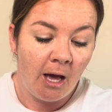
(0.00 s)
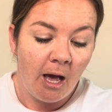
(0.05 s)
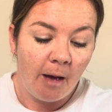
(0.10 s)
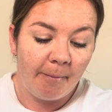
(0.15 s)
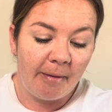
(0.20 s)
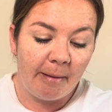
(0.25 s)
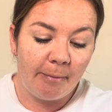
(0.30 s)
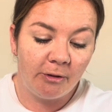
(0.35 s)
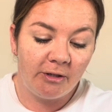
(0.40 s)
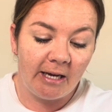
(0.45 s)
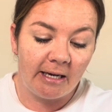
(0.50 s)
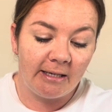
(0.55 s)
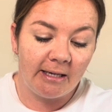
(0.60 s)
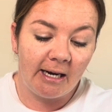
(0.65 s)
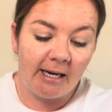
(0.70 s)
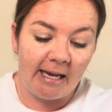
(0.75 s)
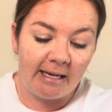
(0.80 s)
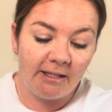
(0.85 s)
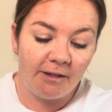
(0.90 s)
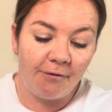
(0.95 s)
People tend to
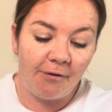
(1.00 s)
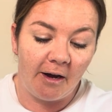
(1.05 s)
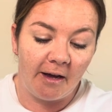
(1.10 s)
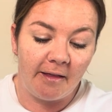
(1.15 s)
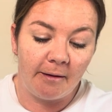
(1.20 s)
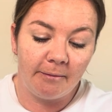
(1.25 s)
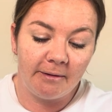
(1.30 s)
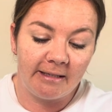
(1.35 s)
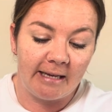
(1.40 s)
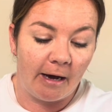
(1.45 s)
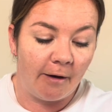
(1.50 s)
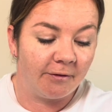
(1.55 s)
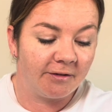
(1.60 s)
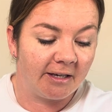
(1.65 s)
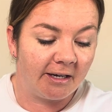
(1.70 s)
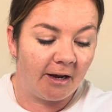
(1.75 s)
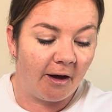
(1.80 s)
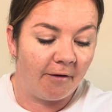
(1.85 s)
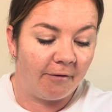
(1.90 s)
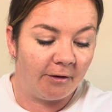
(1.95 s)
classify themselves
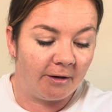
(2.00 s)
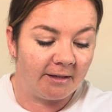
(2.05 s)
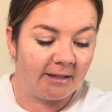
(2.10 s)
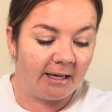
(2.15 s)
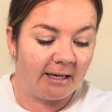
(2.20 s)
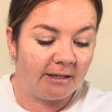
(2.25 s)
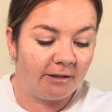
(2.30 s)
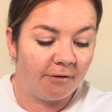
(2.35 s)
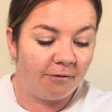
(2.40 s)
and others into